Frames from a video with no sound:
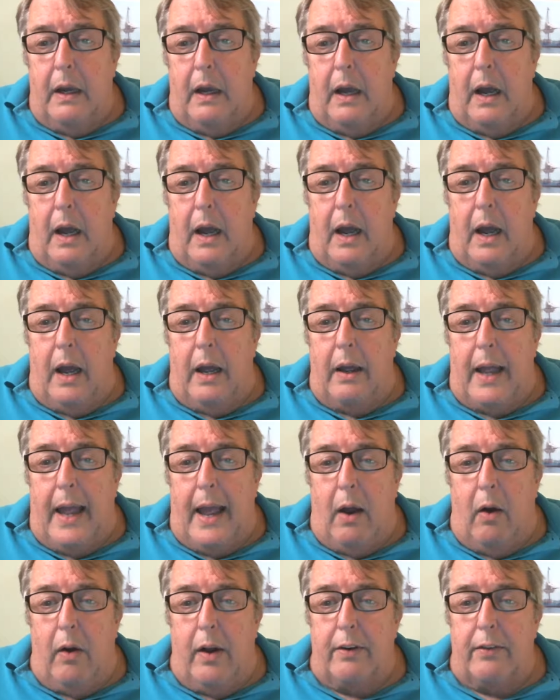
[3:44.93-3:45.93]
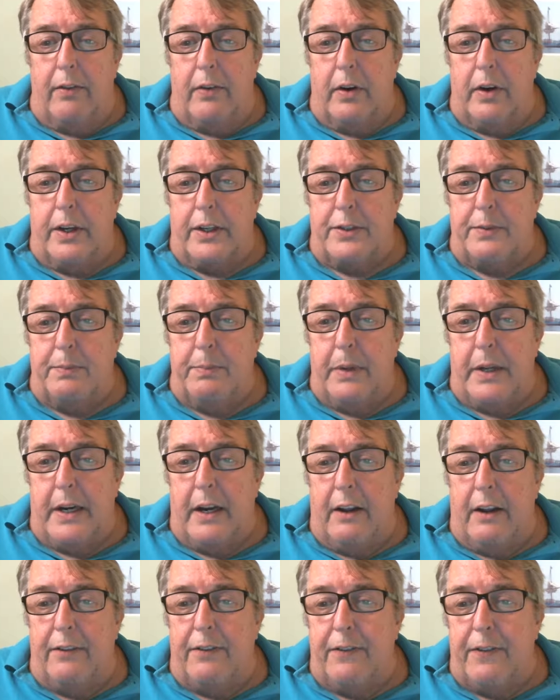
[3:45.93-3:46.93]
However, it's been
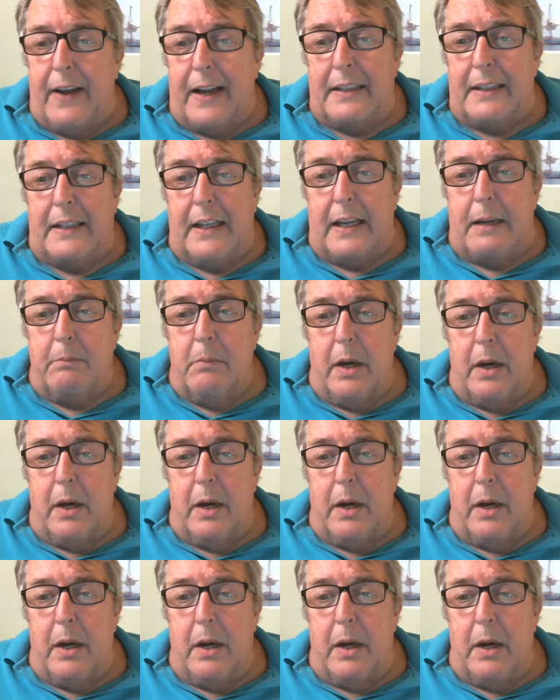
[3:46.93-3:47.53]
affecting